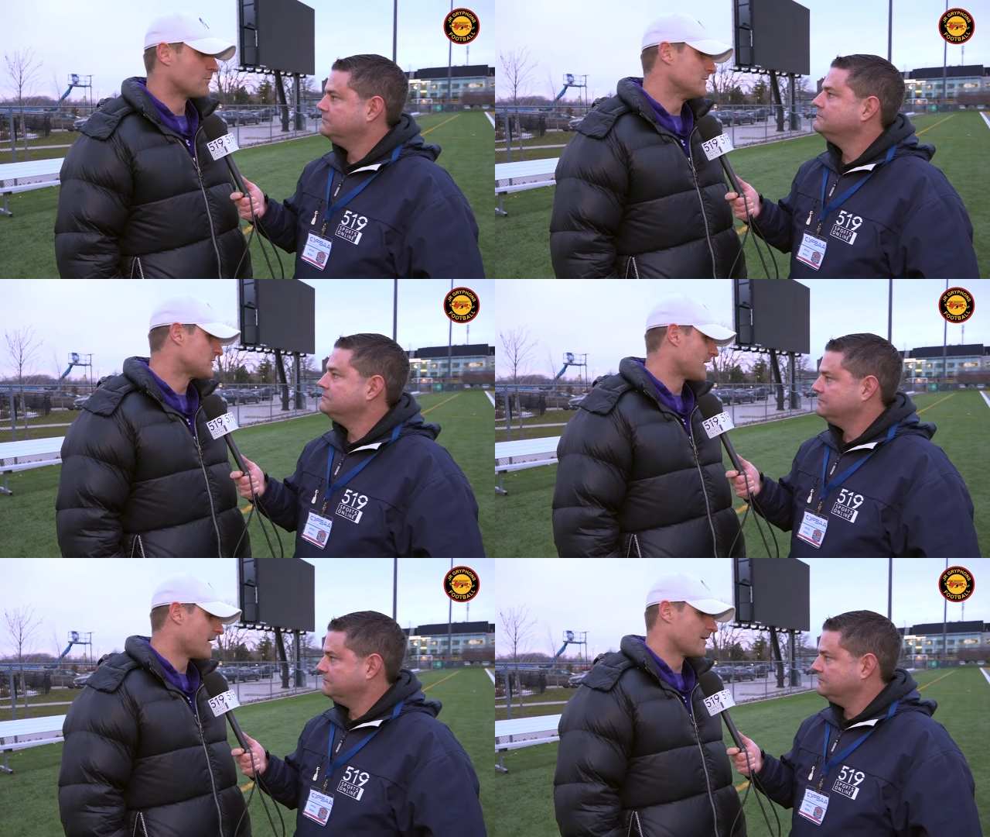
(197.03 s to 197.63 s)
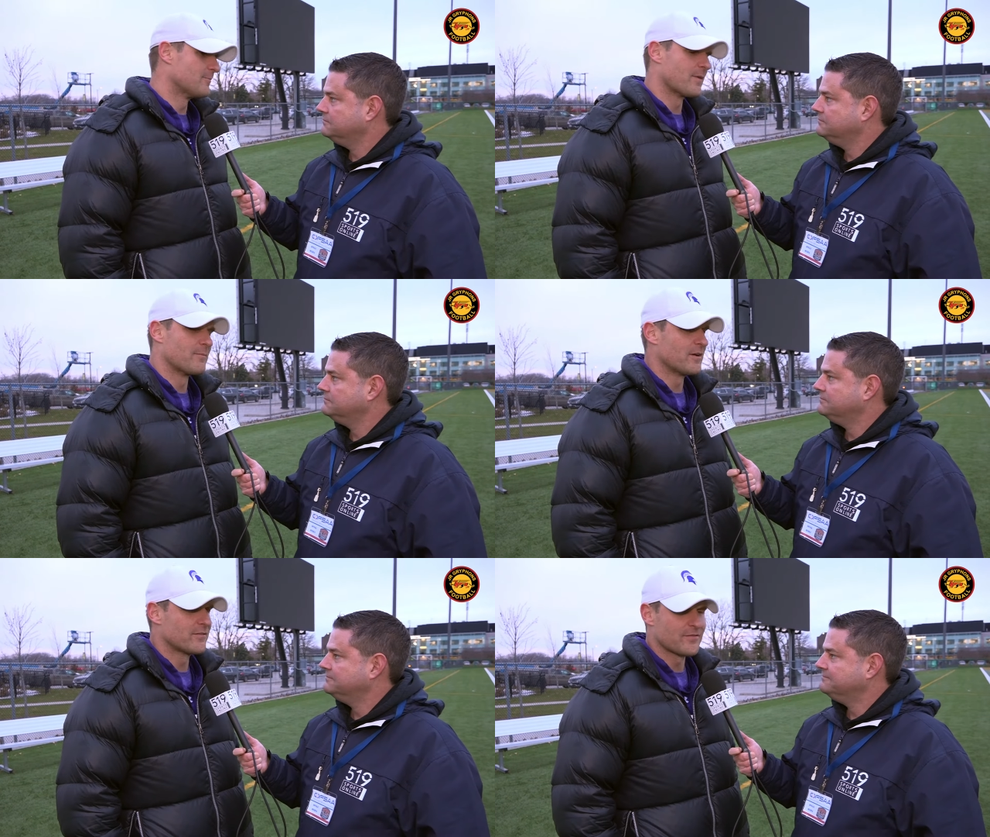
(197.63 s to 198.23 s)
Speaker 1: reaching out. I'm
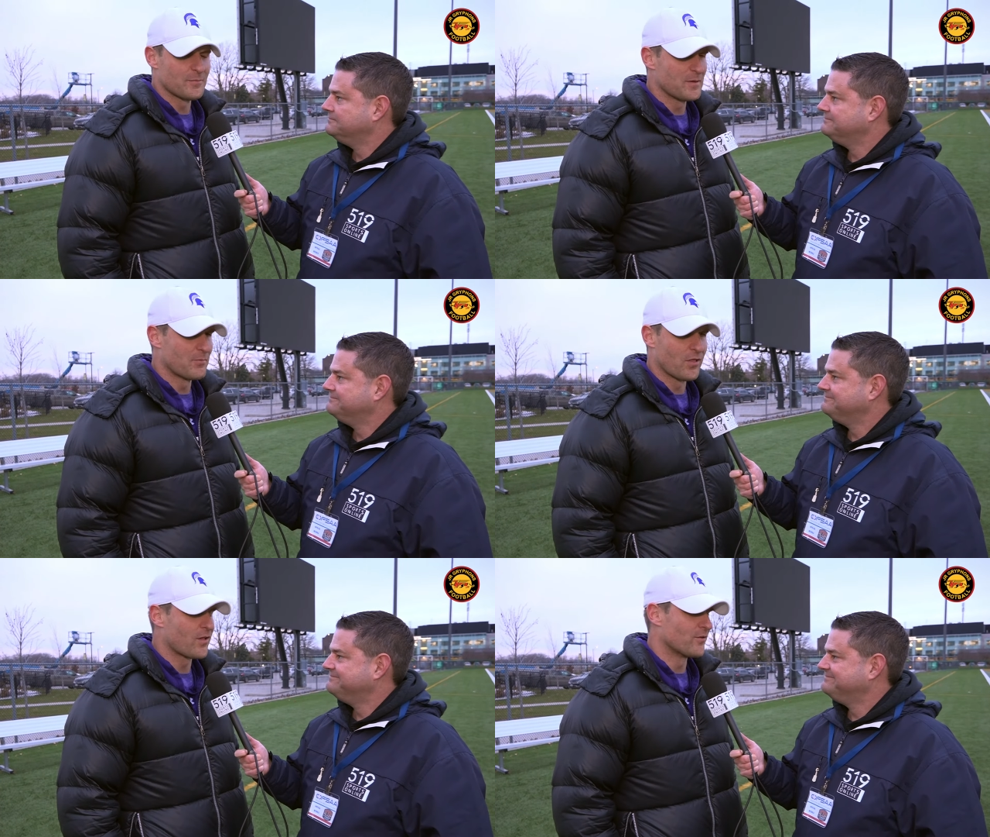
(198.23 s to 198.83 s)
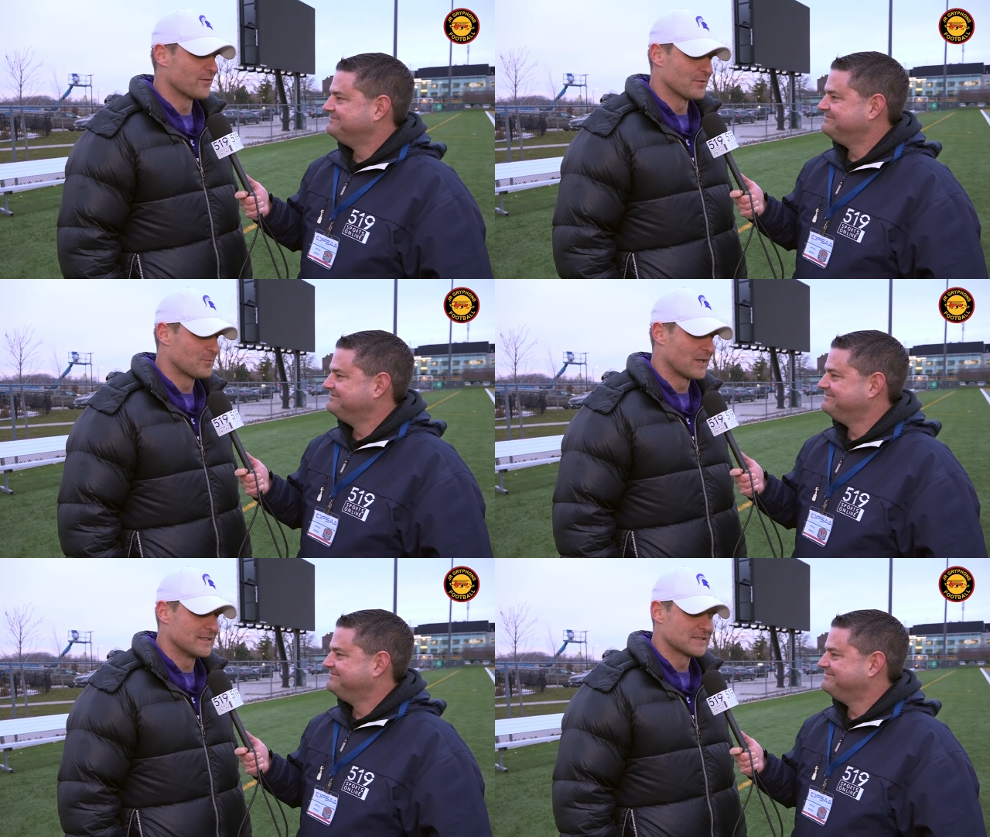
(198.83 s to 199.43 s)
hearing from people all over the
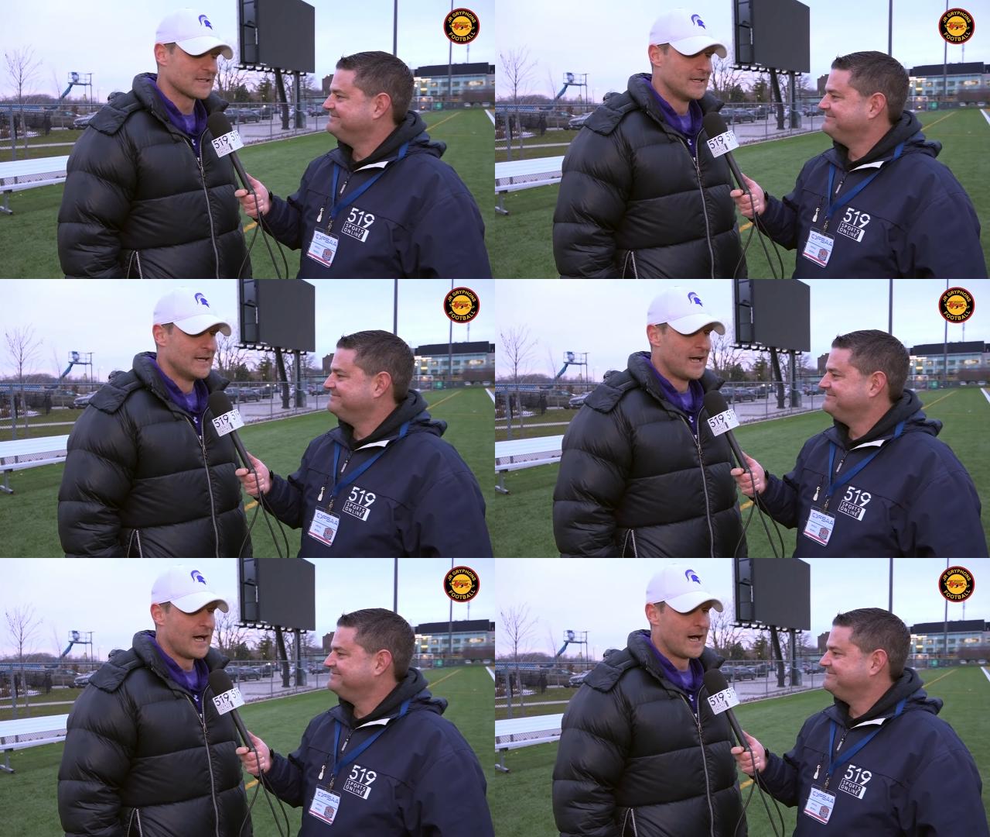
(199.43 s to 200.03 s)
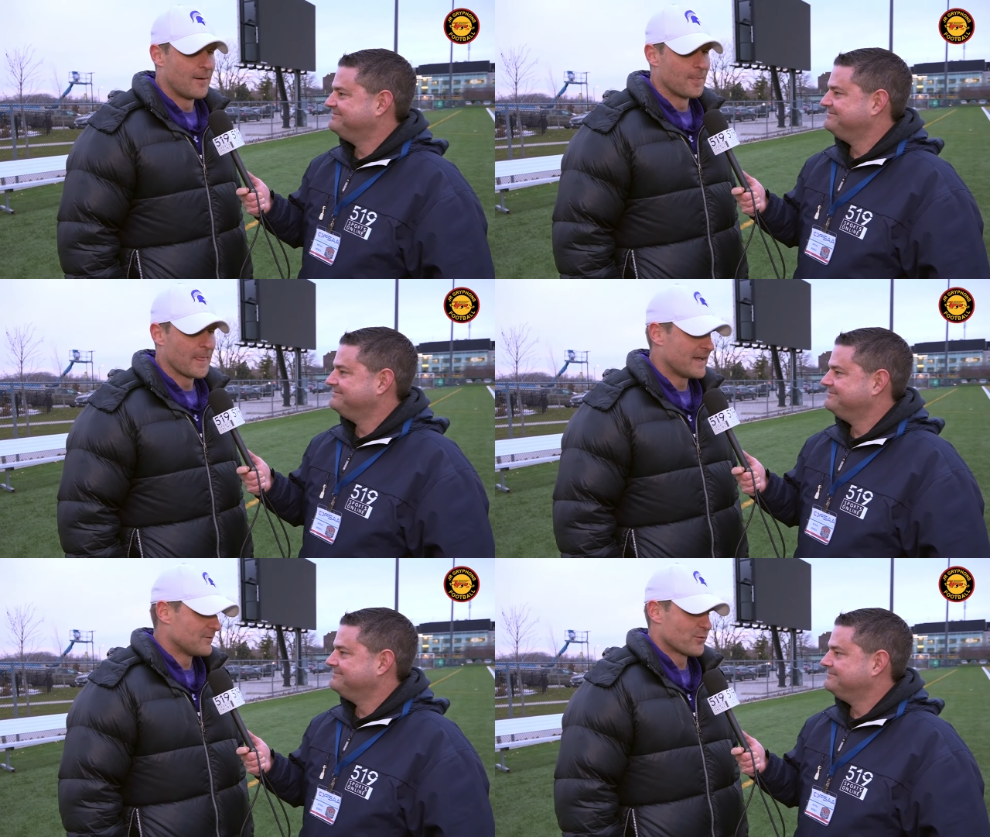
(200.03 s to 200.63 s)
place.
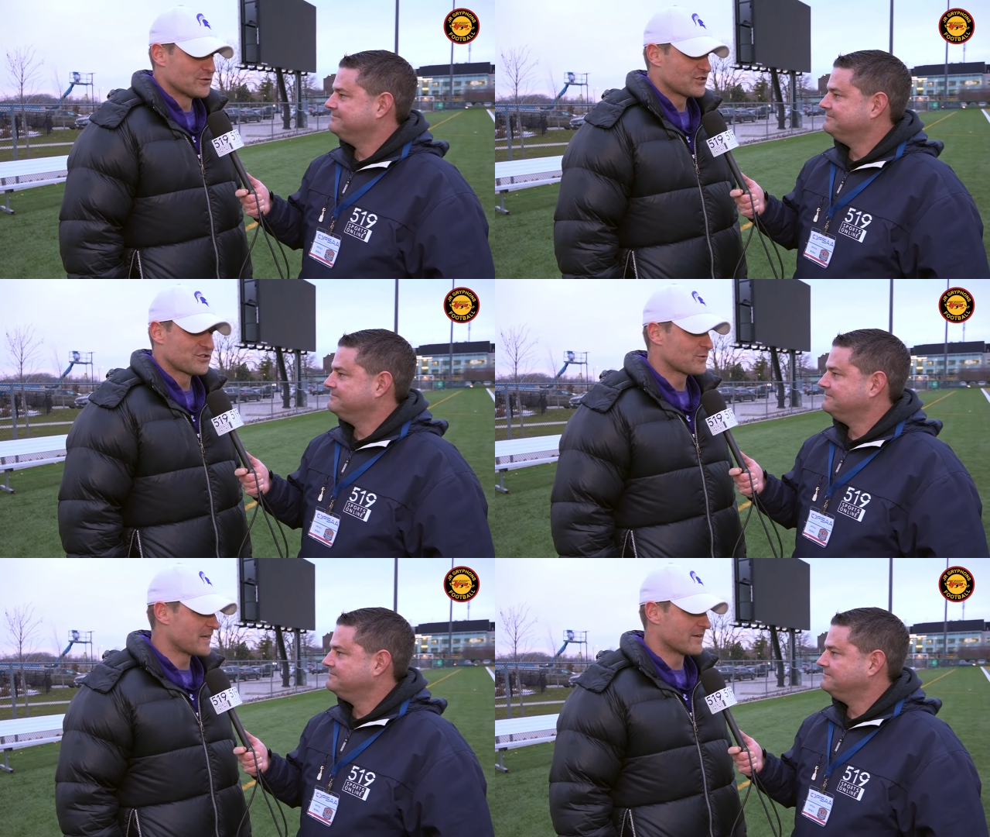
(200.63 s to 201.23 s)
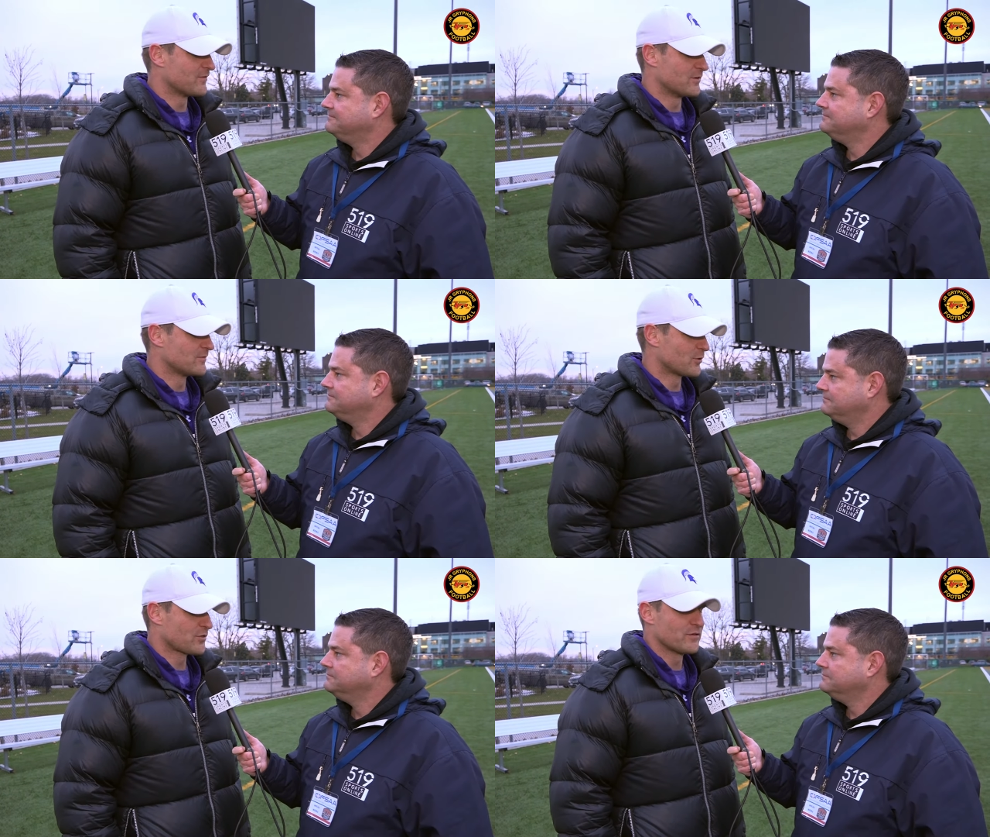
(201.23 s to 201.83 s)
And we're just so thankful.
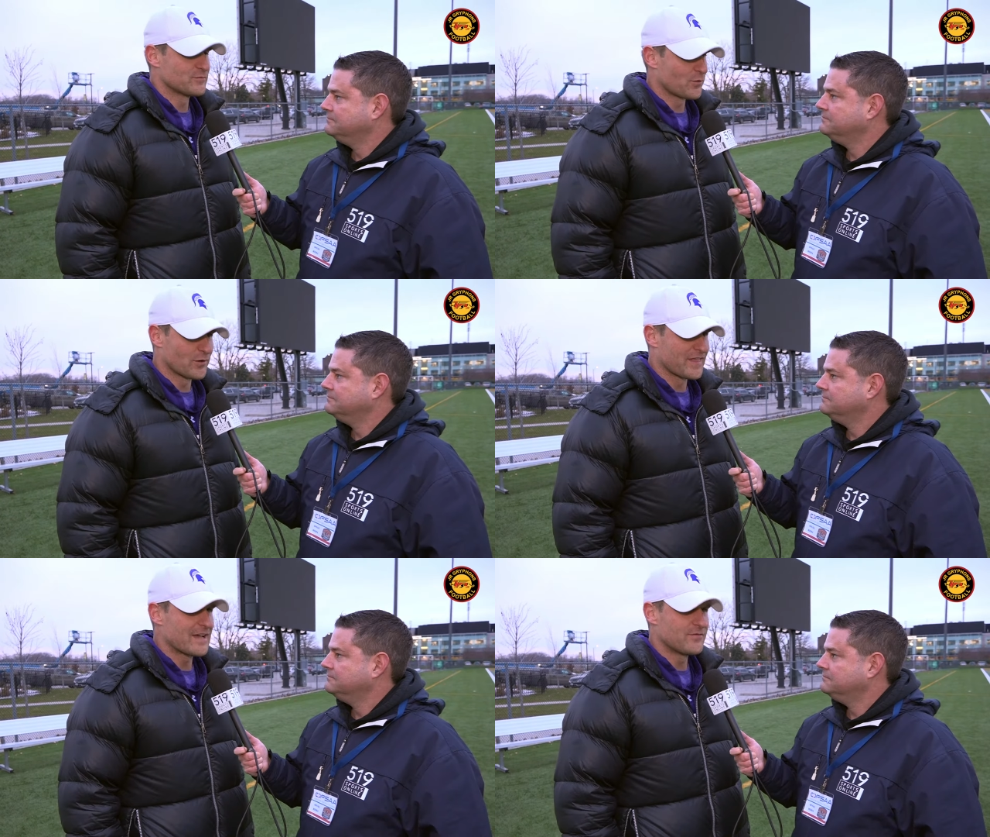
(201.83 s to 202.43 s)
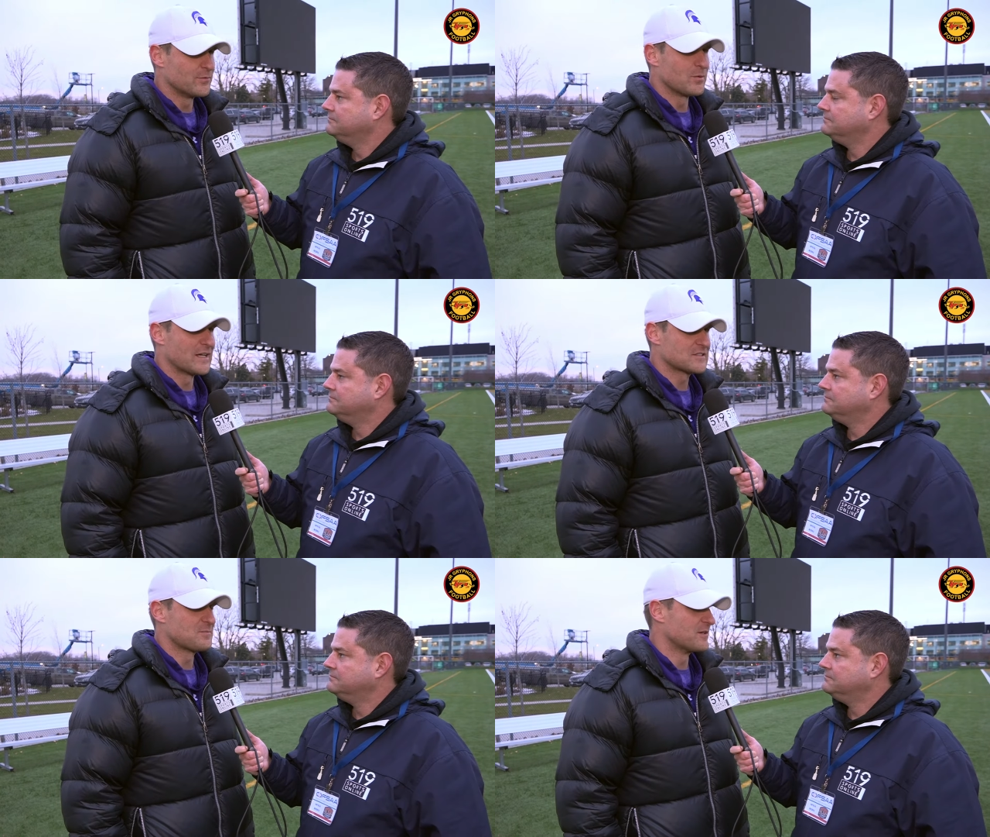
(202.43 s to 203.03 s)
We're thankful and
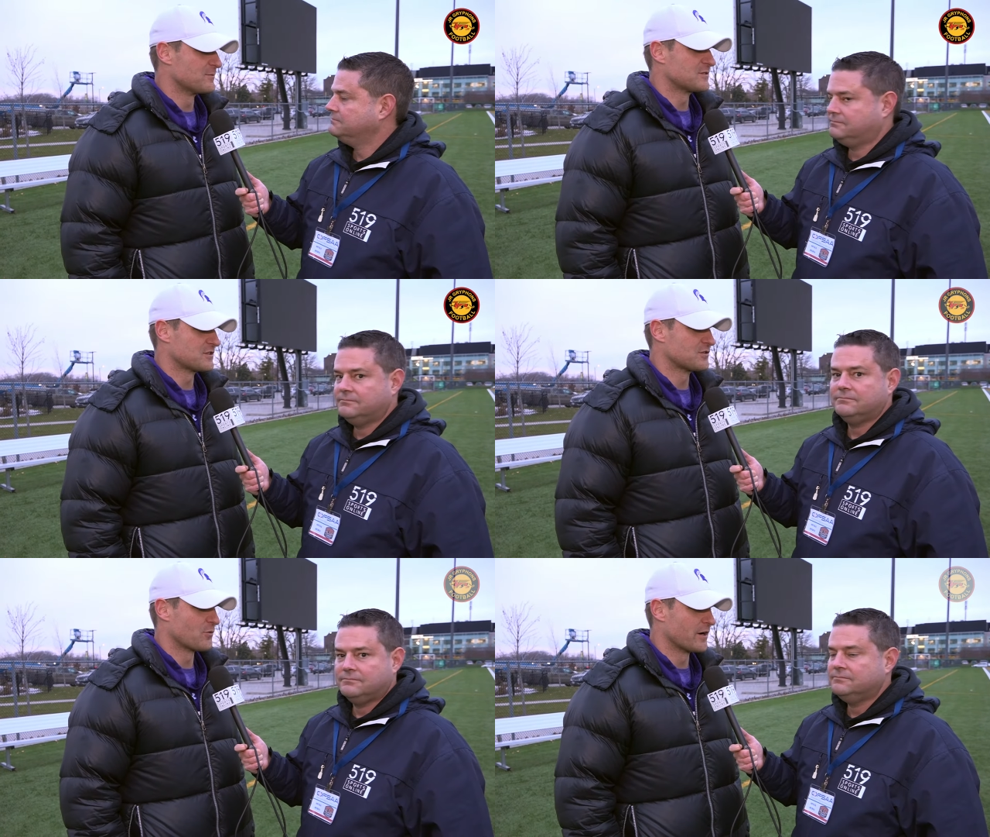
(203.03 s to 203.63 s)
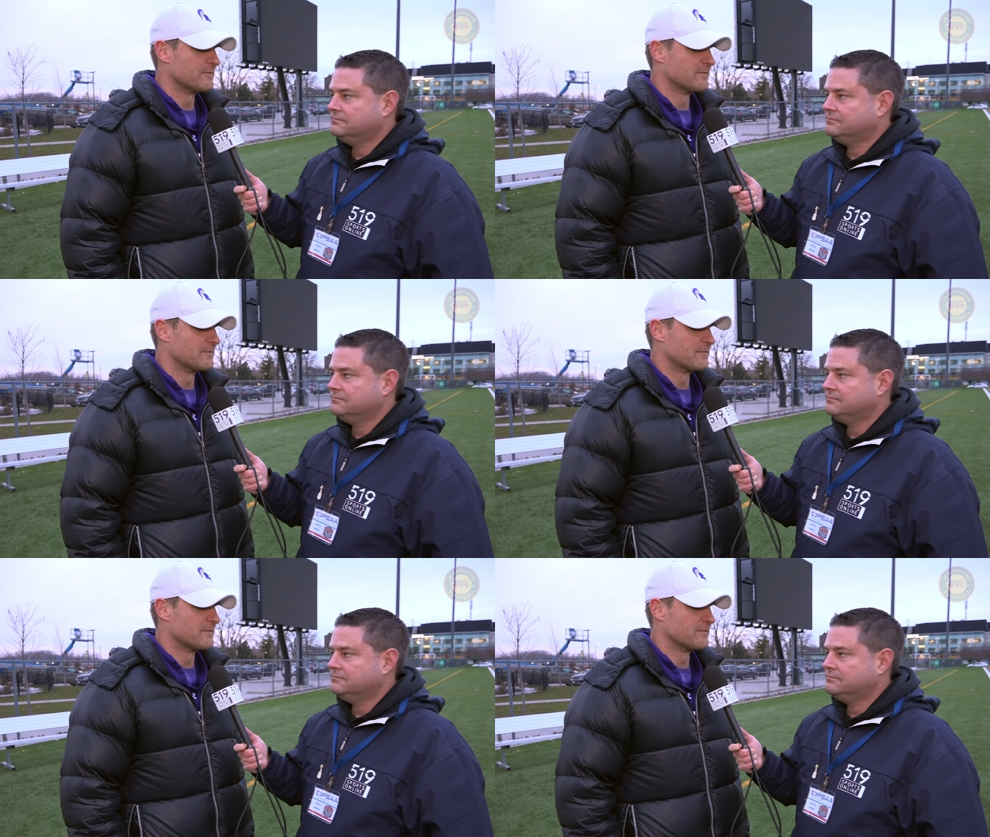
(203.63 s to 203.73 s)
blessed to be in the position we're